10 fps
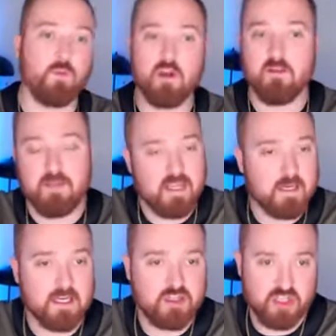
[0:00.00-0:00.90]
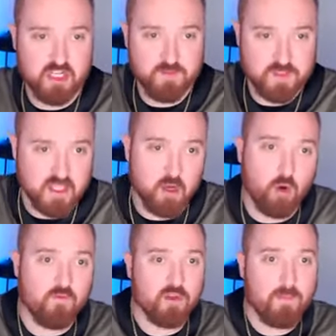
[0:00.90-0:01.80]
one of the big initiatives that
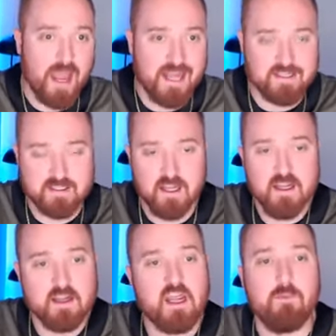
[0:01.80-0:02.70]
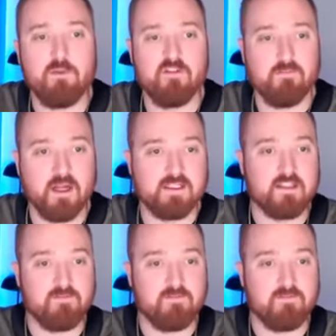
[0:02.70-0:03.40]
over the past couple of months,